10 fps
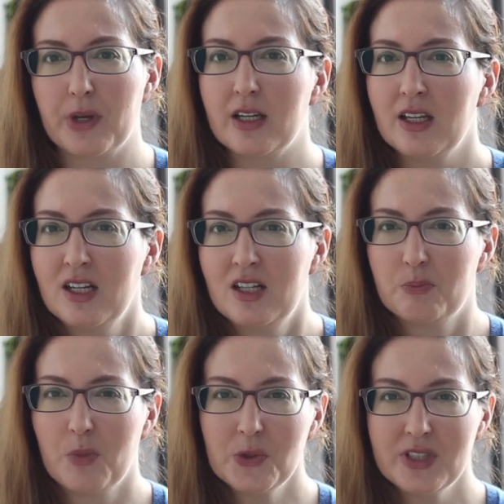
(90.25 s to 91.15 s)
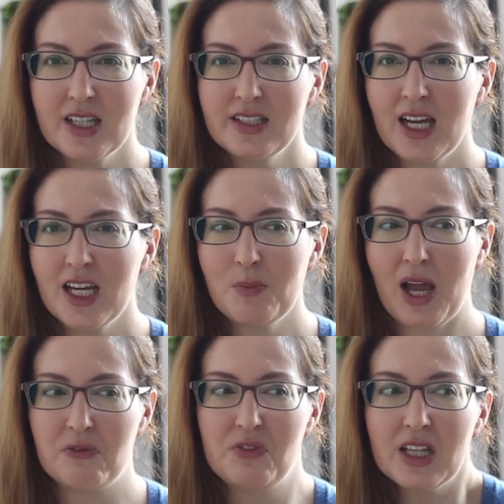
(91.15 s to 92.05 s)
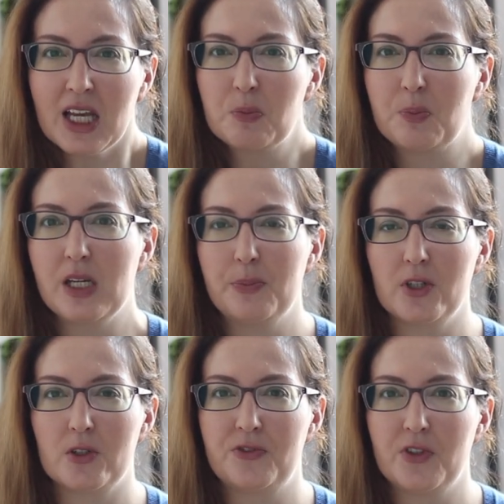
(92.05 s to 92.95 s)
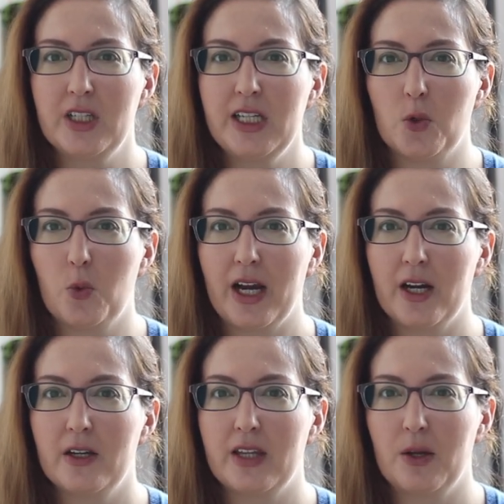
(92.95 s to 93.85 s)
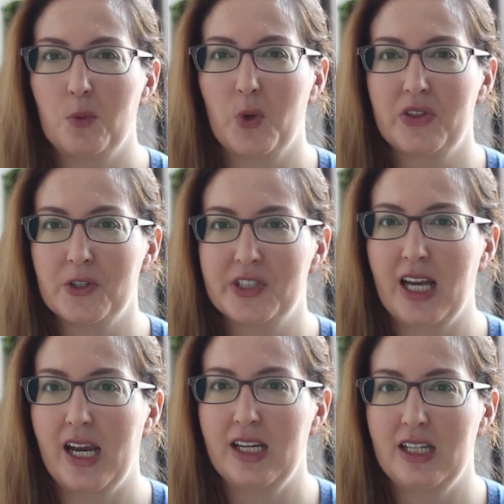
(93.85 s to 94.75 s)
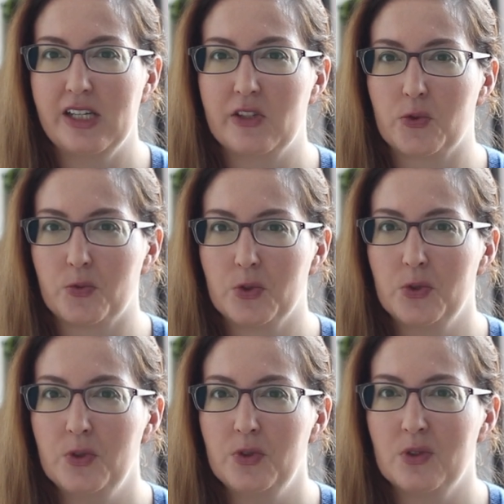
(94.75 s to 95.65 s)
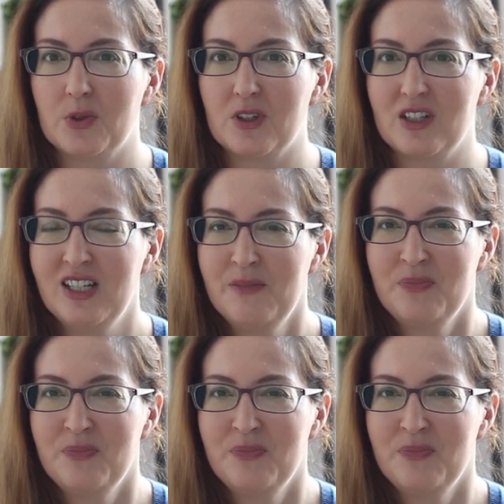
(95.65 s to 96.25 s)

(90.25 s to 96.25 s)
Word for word: but most of the time, I feel like people are fully aware that what they're saying is rude or